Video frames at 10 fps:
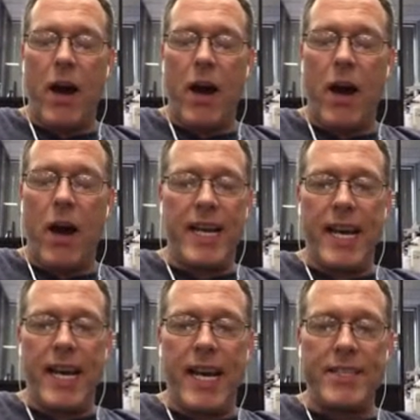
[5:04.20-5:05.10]
power
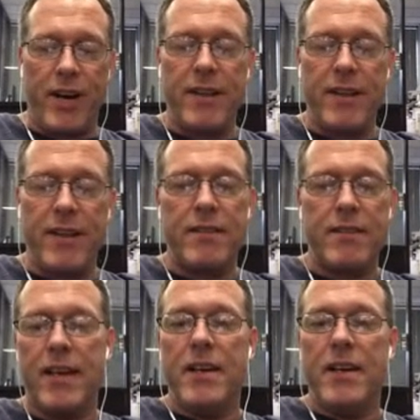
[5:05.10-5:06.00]
and gain strength,
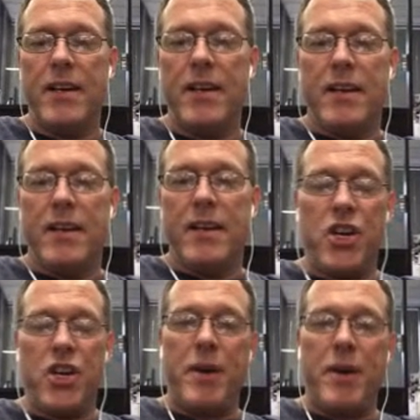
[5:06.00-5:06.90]
and
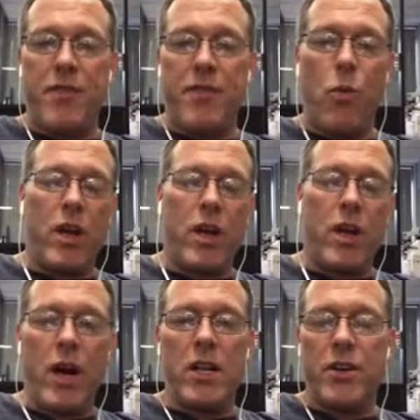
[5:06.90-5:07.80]
determine if they're working
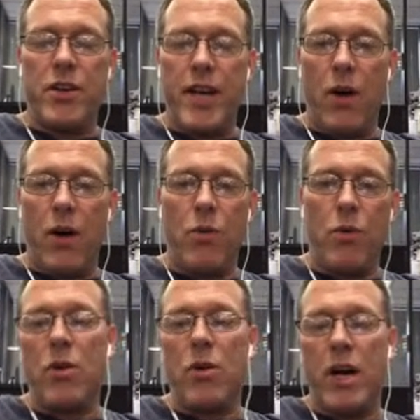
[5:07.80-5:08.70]
well or not
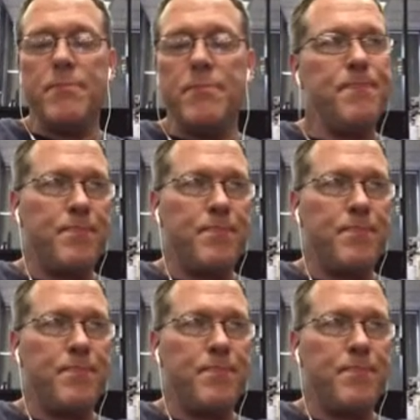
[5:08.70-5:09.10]
working well.